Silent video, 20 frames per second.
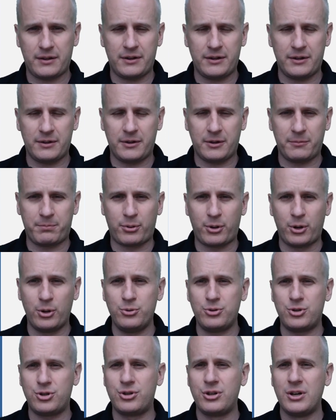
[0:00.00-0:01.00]
uh,
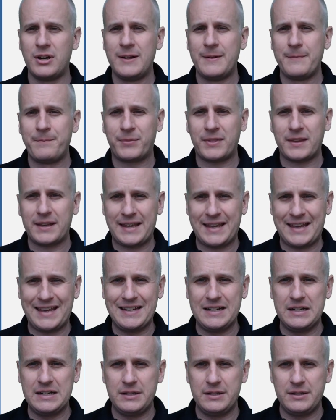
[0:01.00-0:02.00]
approach
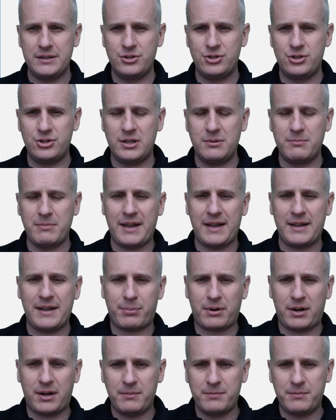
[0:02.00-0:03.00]
in the GMAT
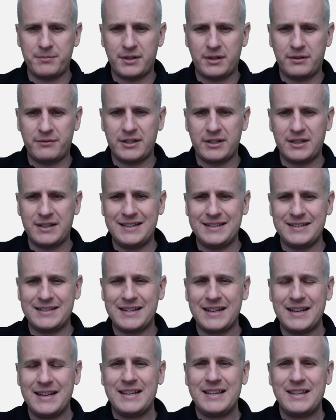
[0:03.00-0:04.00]
problem solving
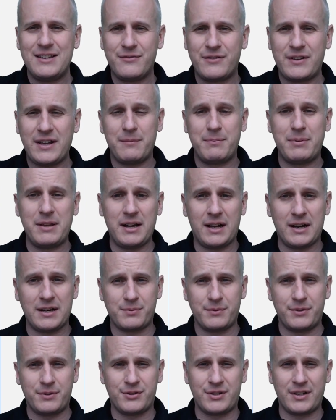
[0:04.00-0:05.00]
is you've got to be
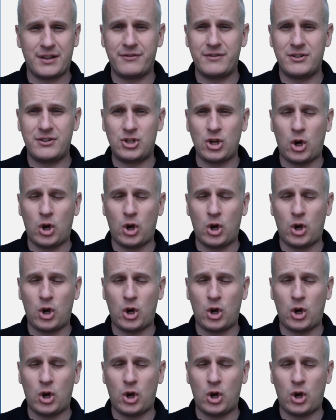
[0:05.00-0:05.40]
honest with yourself.